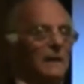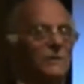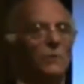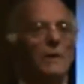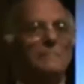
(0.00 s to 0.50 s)

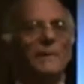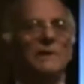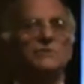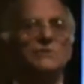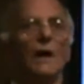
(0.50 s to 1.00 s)
And quite
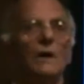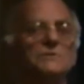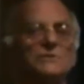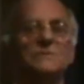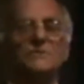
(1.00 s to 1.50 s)
by
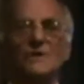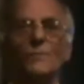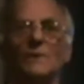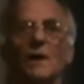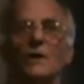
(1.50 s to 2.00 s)
chance, and
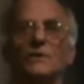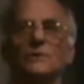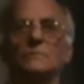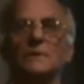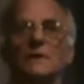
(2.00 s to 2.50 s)
some would argue